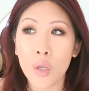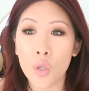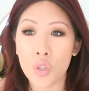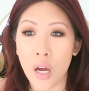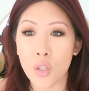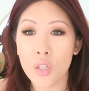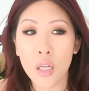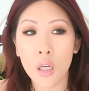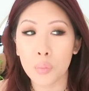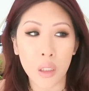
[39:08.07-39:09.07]
Should I just
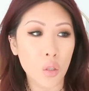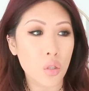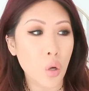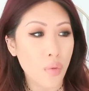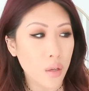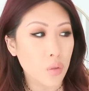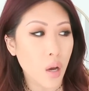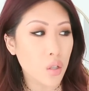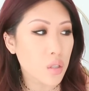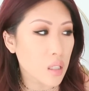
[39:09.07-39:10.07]
like completely just go in that
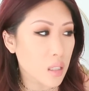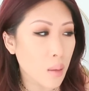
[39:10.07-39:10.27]
direction and